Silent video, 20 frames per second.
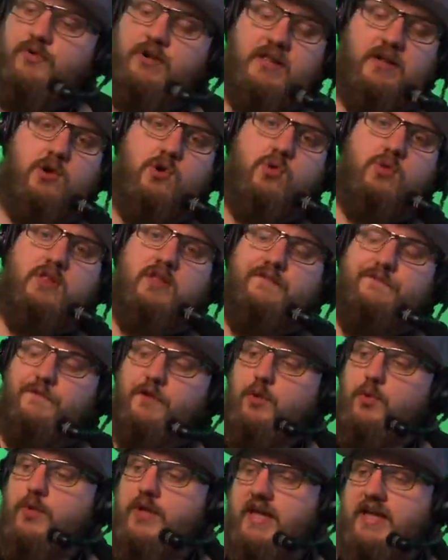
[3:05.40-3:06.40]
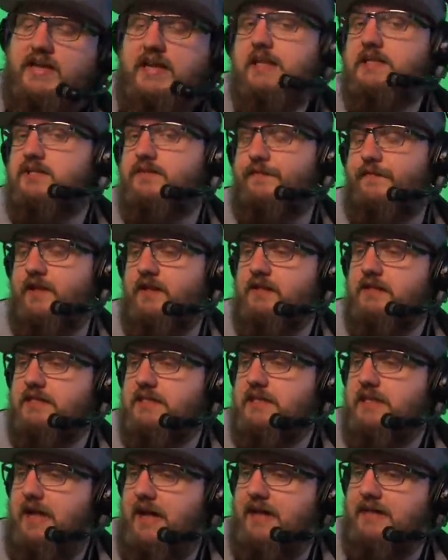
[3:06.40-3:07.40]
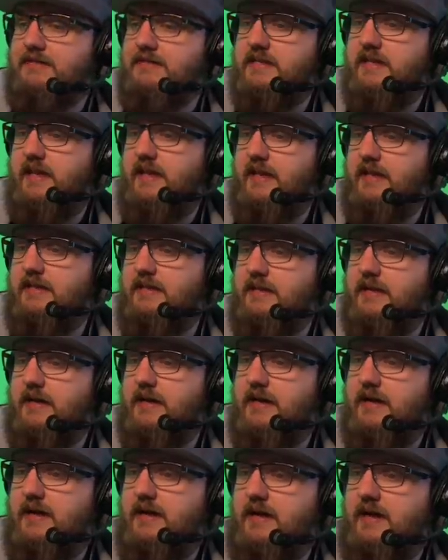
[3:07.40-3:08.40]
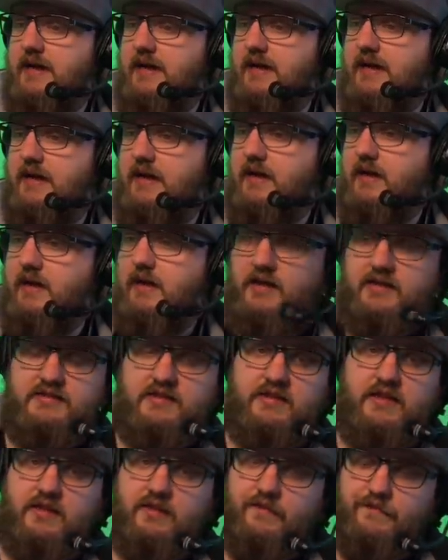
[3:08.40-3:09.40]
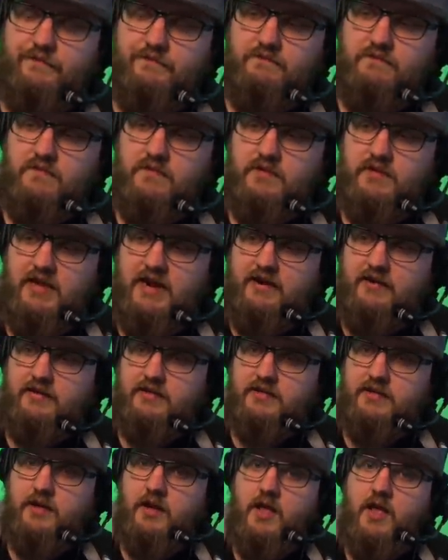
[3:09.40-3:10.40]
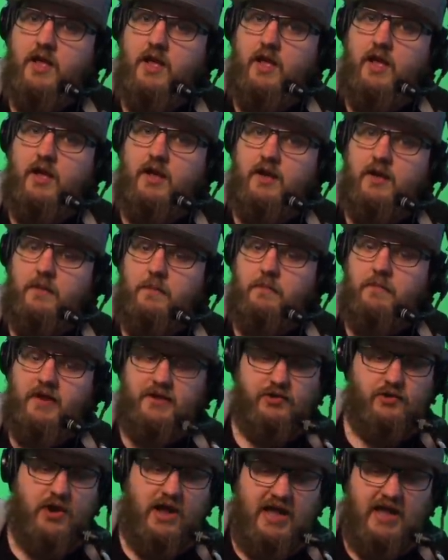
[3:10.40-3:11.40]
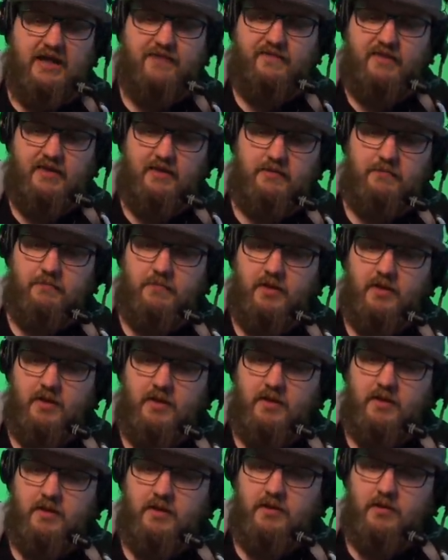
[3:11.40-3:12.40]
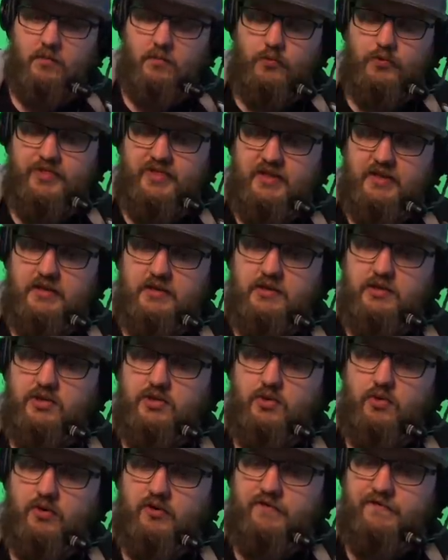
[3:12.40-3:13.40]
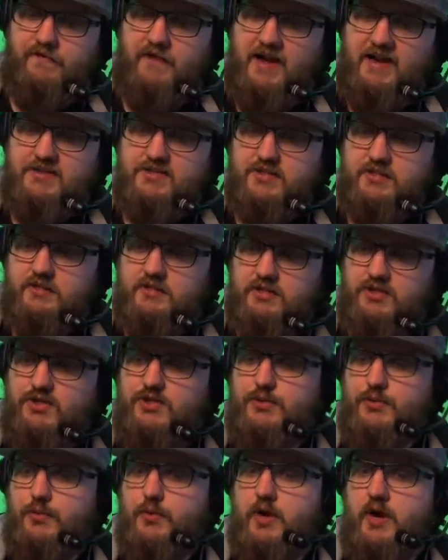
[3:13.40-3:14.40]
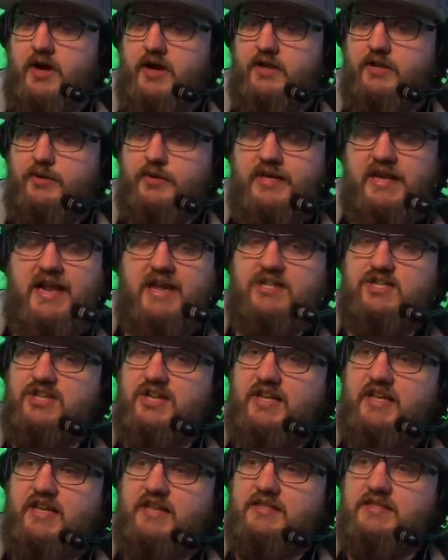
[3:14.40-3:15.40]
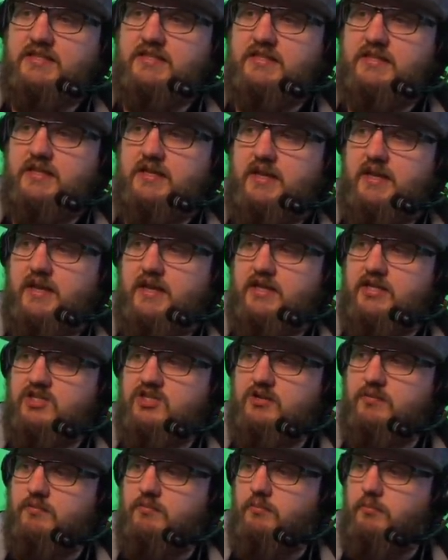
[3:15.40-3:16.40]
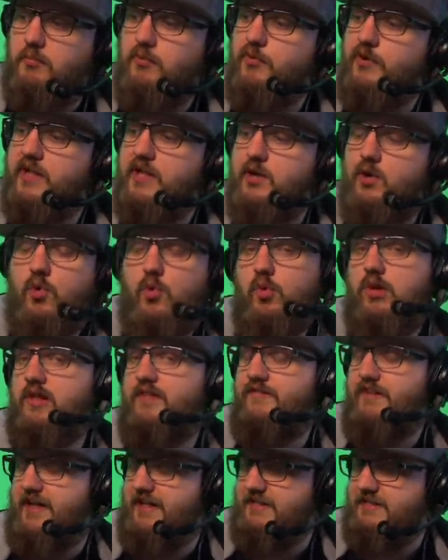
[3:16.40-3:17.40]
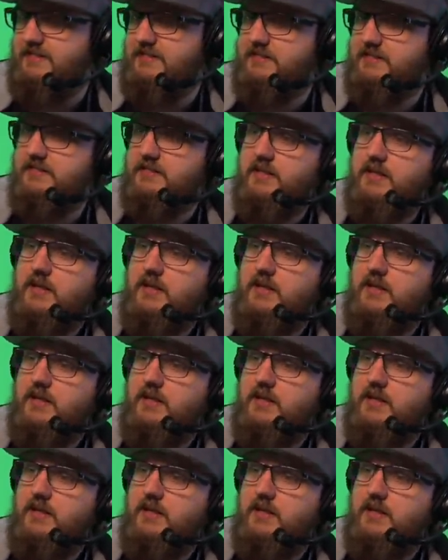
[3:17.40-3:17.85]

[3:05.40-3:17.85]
Really cool if you get his fealty as a as another character, and you have him within your faction. You can actually get some pretty cool events.